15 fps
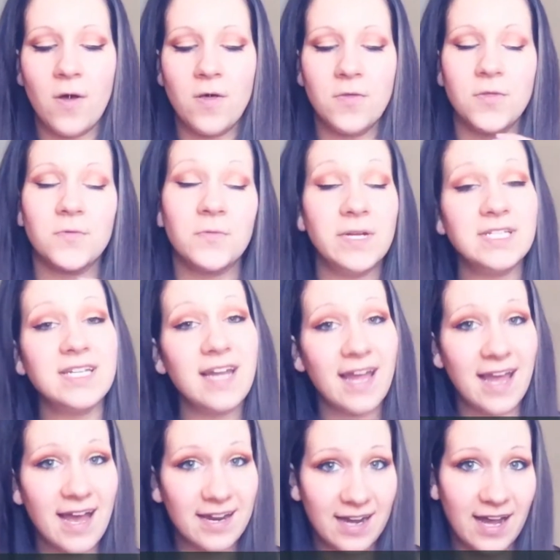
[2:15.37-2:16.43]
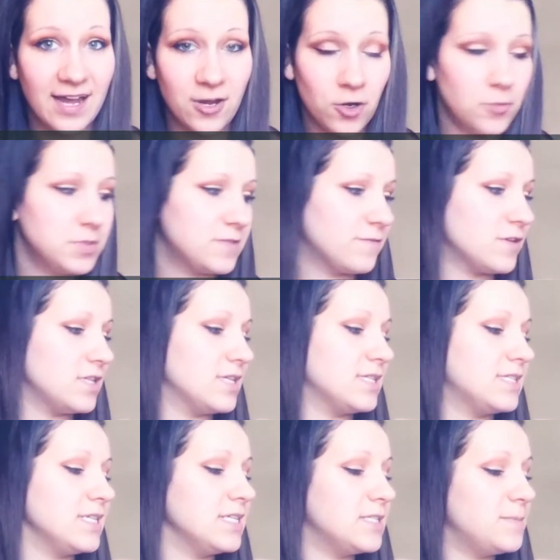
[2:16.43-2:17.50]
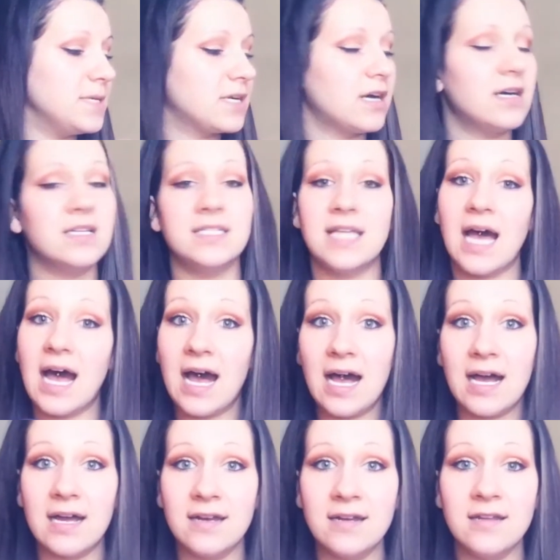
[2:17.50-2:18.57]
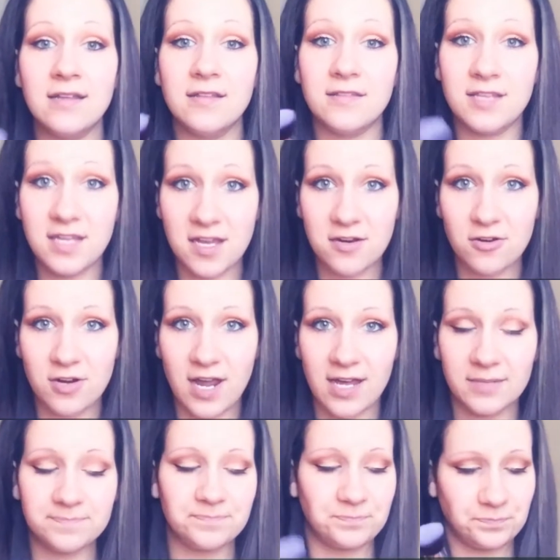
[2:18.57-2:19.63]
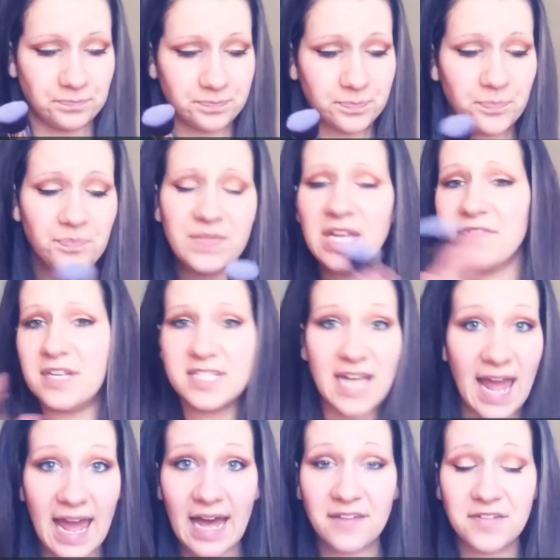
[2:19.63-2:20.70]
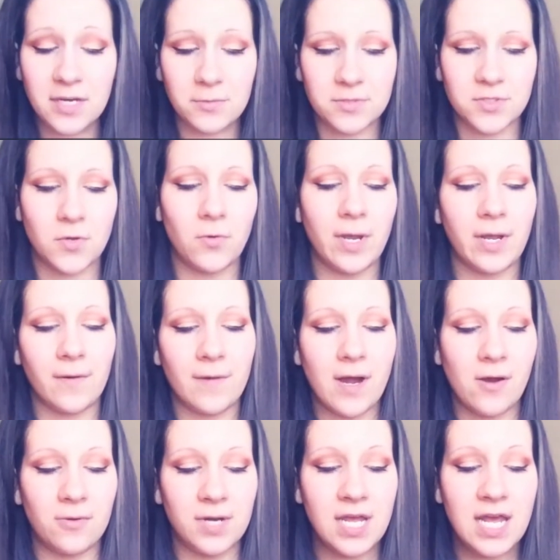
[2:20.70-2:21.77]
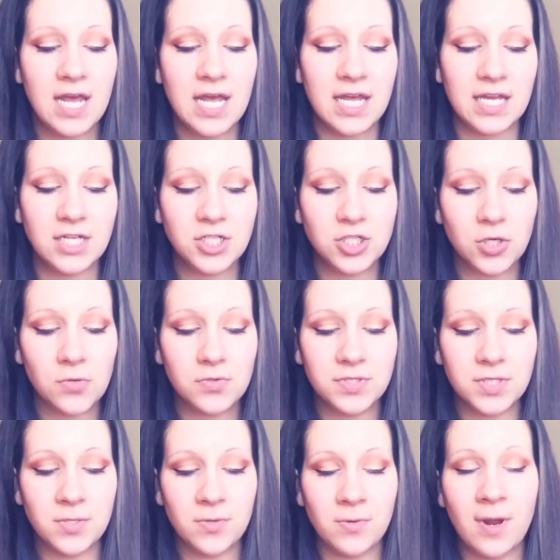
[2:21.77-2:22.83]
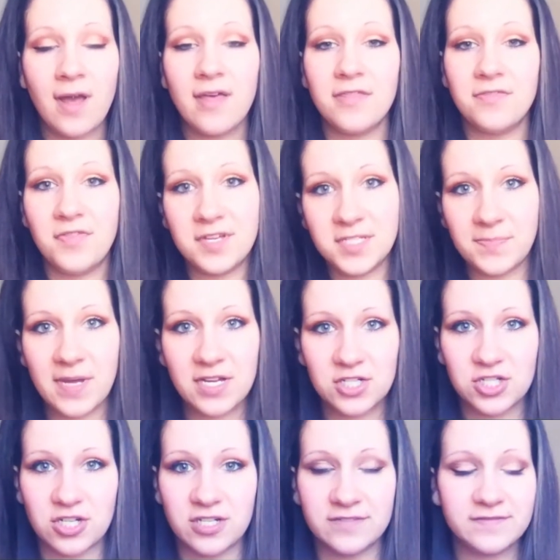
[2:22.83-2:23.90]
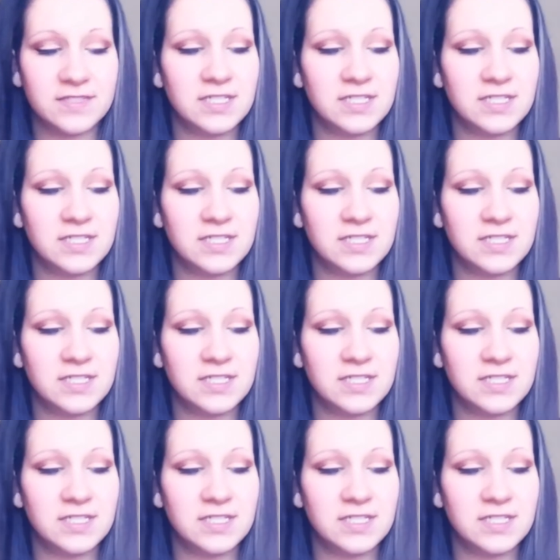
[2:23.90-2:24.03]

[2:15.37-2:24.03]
the reason I had high hopes for this is because on the internet, this ad that was going around, it shows you this picture.